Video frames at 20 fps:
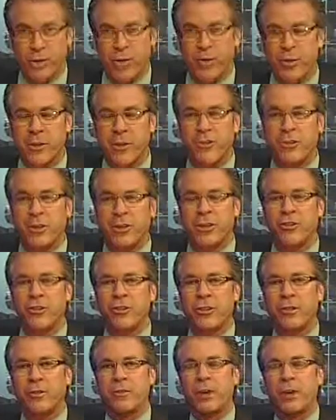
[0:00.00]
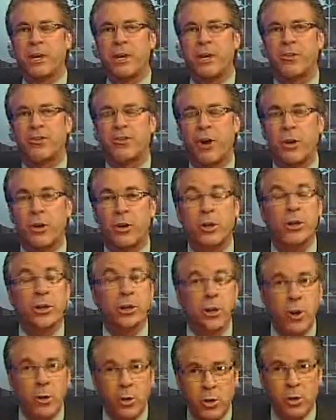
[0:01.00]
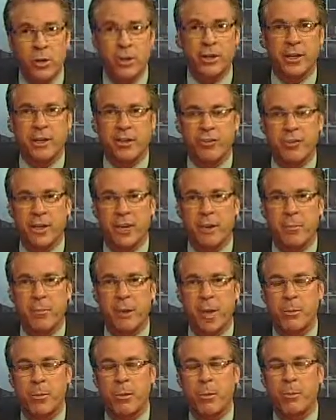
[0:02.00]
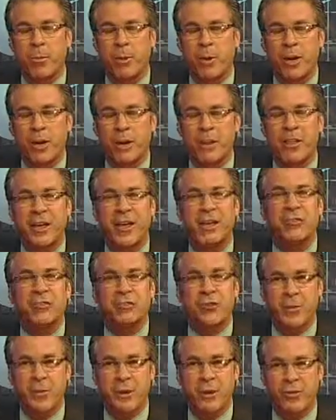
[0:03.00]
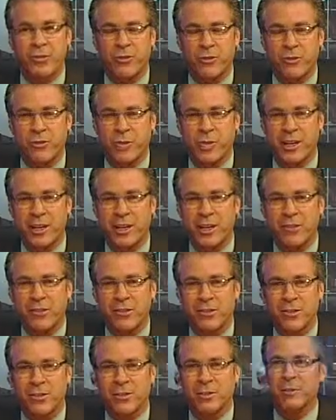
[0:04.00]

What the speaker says: it for this edition of Charter Local Edition. I'm Pablo Pereira. Thanks so much for joining us.